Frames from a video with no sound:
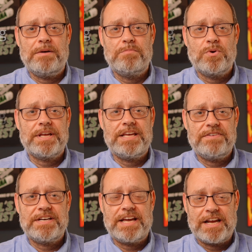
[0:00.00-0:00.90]
a more
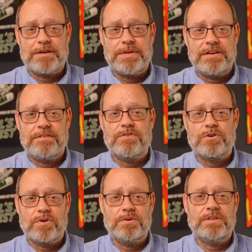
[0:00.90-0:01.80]
even canopy for
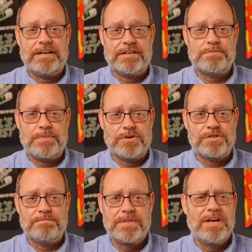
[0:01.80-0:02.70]
grow light exposure.